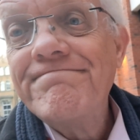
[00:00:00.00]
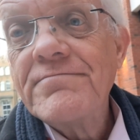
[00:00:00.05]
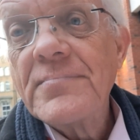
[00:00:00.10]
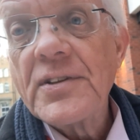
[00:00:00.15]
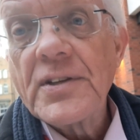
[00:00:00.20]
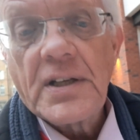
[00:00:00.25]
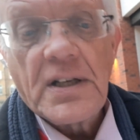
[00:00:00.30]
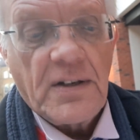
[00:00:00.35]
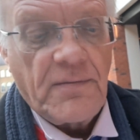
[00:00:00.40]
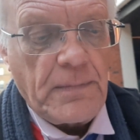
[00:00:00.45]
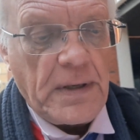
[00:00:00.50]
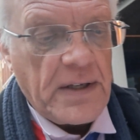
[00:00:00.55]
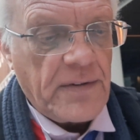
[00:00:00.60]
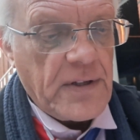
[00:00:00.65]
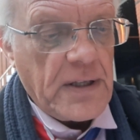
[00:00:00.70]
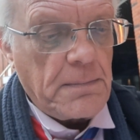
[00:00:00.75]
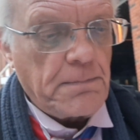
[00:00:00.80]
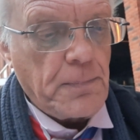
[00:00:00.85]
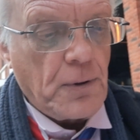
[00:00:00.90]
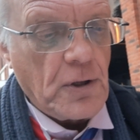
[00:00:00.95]
I think I've made
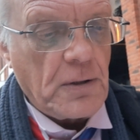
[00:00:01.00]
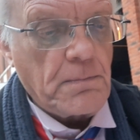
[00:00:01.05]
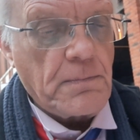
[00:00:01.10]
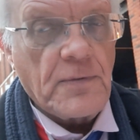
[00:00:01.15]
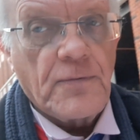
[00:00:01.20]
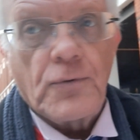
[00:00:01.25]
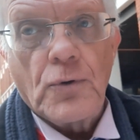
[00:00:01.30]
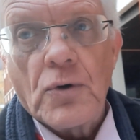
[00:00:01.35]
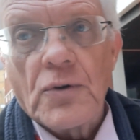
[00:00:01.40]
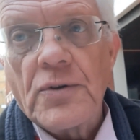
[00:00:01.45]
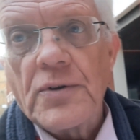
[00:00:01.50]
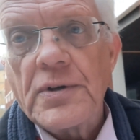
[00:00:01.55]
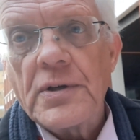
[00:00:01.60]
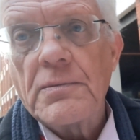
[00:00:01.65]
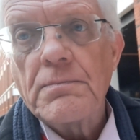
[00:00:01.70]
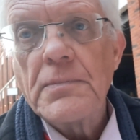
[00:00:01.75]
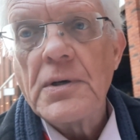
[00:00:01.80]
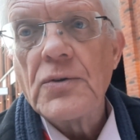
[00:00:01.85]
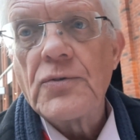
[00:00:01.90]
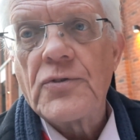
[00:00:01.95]
that point before,
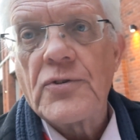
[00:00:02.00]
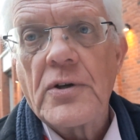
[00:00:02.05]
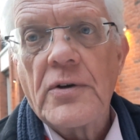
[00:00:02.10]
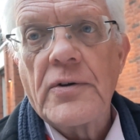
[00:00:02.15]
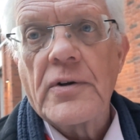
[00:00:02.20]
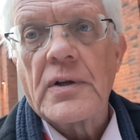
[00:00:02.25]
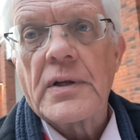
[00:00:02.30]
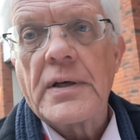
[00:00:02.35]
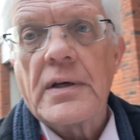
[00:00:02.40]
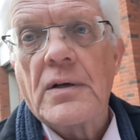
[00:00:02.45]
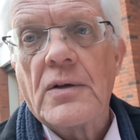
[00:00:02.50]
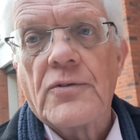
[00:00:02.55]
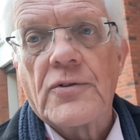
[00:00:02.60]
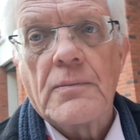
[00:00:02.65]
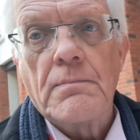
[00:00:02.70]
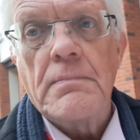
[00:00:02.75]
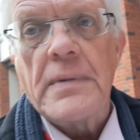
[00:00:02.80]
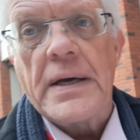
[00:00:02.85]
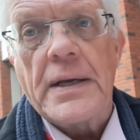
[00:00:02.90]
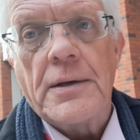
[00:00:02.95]
that most serial killers are
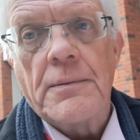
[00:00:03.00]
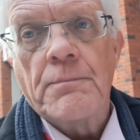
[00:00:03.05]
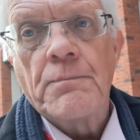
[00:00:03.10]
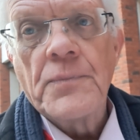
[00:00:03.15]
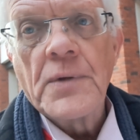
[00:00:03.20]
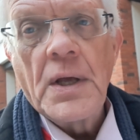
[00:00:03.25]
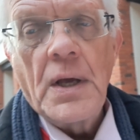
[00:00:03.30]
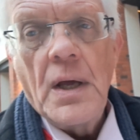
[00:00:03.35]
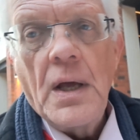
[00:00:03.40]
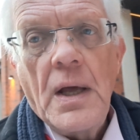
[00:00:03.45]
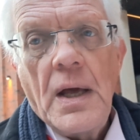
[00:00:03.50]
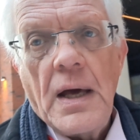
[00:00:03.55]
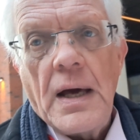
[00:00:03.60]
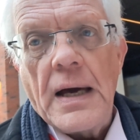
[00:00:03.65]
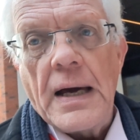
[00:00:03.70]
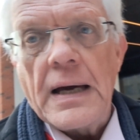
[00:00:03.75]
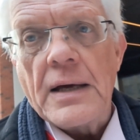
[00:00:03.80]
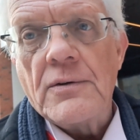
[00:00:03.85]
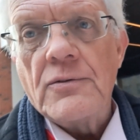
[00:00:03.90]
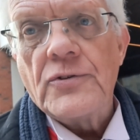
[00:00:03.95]
men,
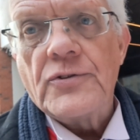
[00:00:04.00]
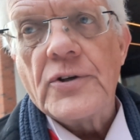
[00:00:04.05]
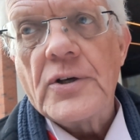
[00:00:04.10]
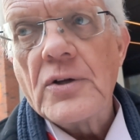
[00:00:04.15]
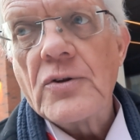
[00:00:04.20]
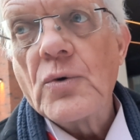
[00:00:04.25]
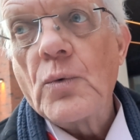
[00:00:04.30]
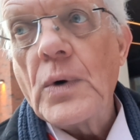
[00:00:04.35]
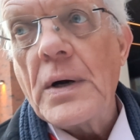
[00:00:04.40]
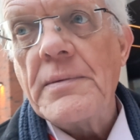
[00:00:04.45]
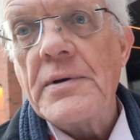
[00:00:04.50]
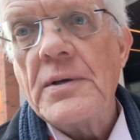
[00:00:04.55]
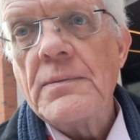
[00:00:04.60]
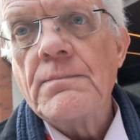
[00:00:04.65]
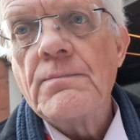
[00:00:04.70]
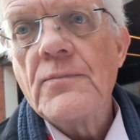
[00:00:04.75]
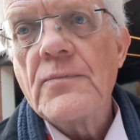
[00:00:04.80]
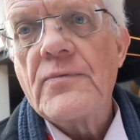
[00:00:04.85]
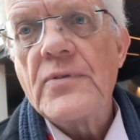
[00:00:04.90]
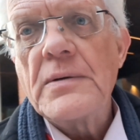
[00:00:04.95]
and the
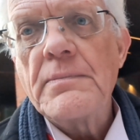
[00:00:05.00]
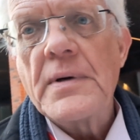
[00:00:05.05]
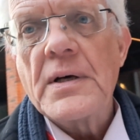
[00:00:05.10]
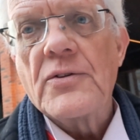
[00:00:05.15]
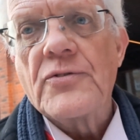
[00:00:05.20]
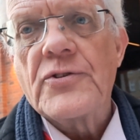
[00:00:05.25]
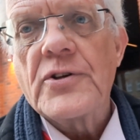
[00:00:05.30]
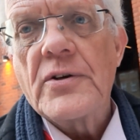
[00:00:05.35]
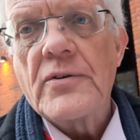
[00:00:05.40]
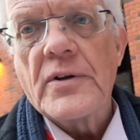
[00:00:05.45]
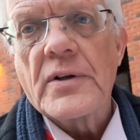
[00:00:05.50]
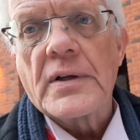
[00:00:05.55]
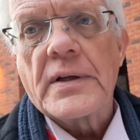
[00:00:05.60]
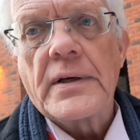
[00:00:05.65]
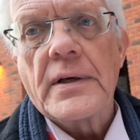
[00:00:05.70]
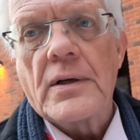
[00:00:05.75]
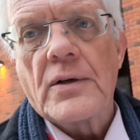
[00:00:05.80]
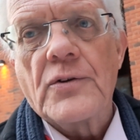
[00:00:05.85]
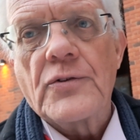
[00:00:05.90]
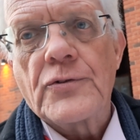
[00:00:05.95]
female serial
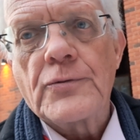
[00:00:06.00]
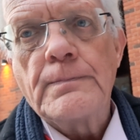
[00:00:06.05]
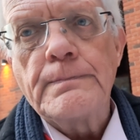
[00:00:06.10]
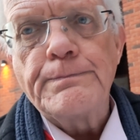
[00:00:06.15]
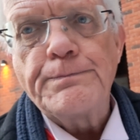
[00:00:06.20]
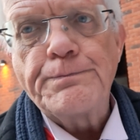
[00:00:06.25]
killers,